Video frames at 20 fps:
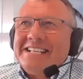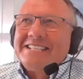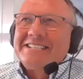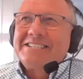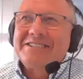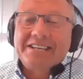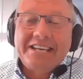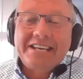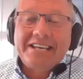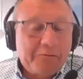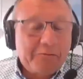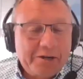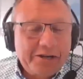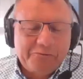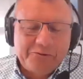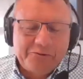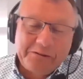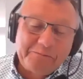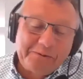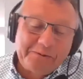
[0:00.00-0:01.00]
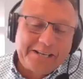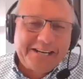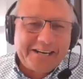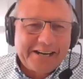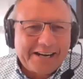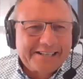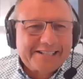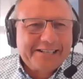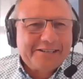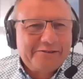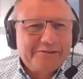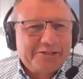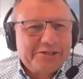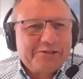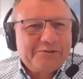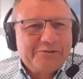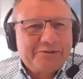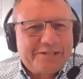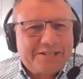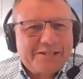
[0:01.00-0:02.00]
yeah, we've been in lockdown
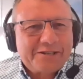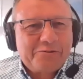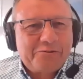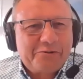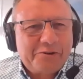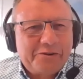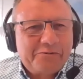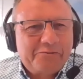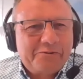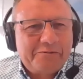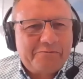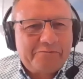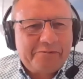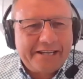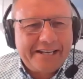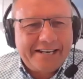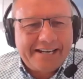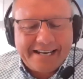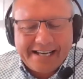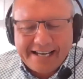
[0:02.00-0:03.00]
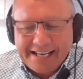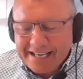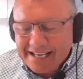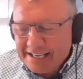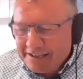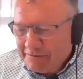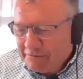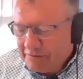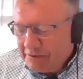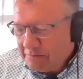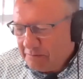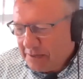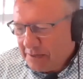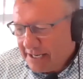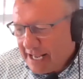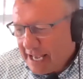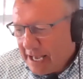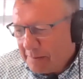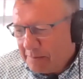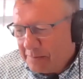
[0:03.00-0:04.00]
too. So we've
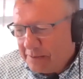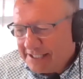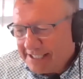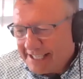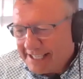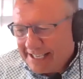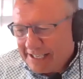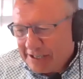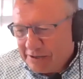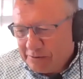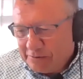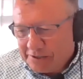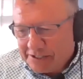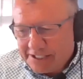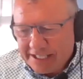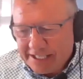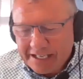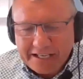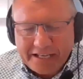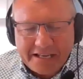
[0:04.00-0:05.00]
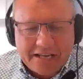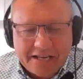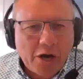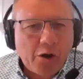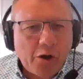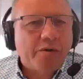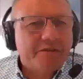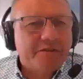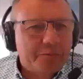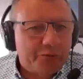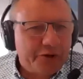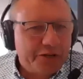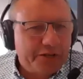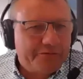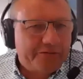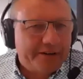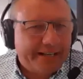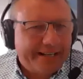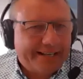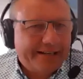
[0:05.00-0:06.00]
been happy to get out, however
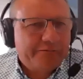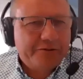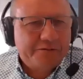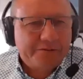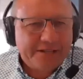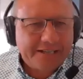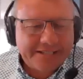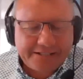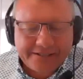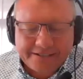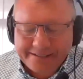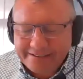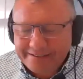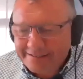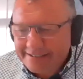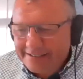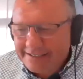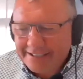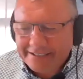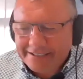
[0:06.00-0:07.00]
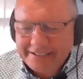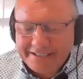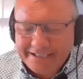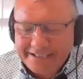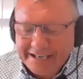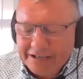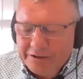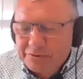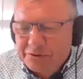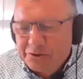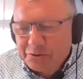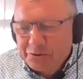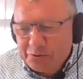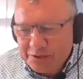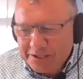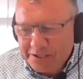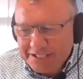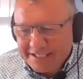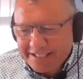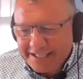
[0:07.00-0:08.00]
briefly. We've got to dine
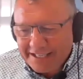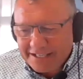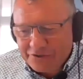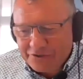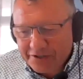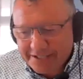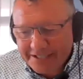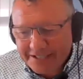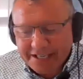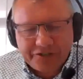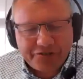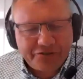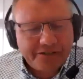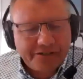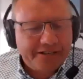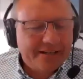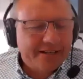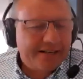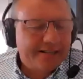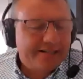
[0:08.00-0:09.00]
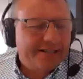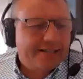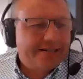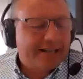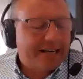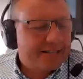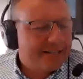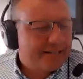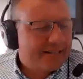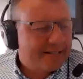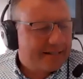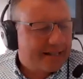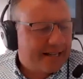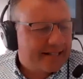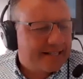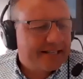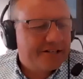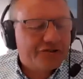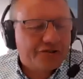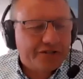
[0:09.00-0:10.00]
outdoors, etc., etc. And I think
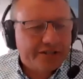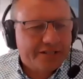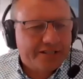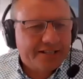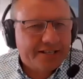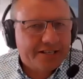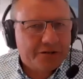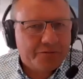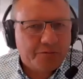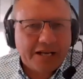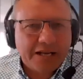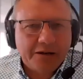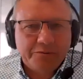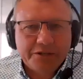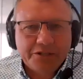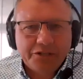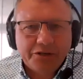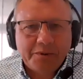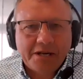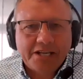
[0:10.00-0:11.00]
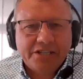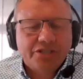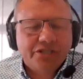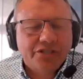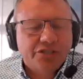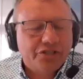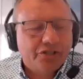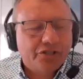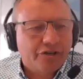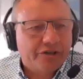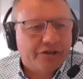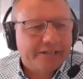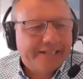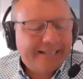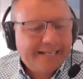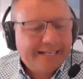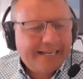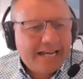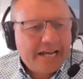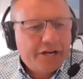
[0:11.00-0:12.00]
that's interesting as well. When you mentioned, Sean,
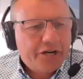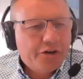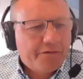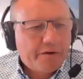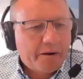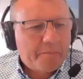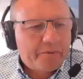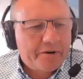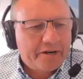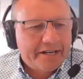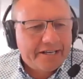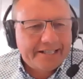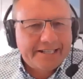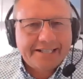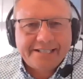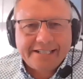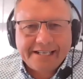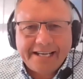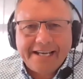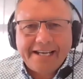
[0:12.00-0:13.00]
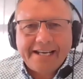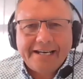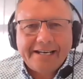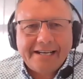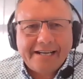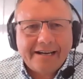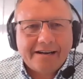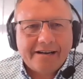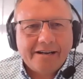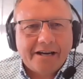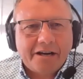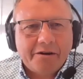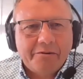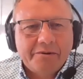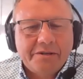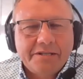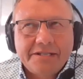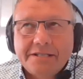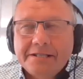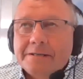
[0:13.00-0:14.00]
November 19, I
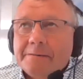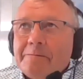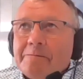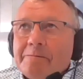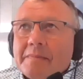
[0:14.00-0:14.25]
was,